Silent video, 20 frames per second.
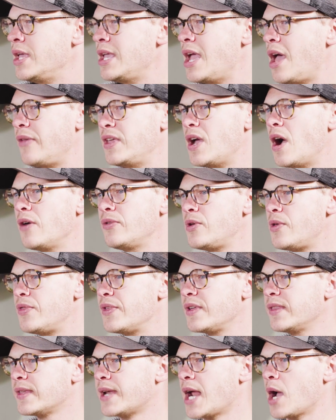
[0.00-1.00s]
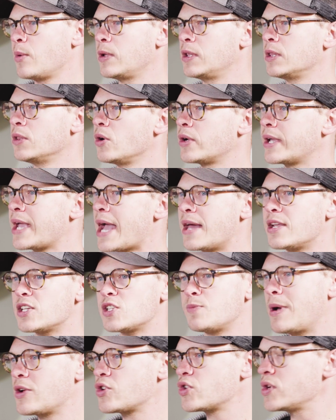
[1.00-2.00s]
Yeah, the other thing that I would look at,
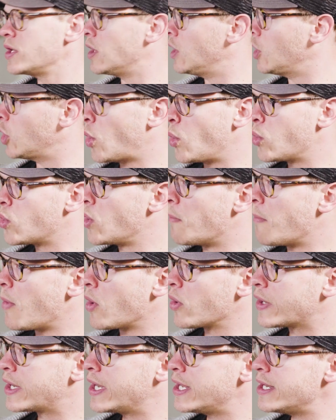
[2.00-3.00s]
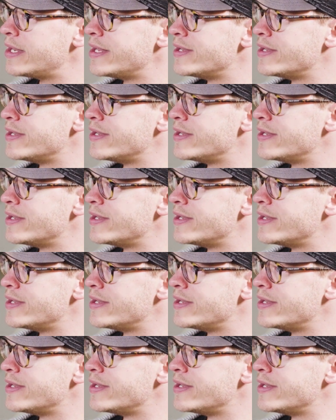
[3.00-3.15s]
especially in a local market,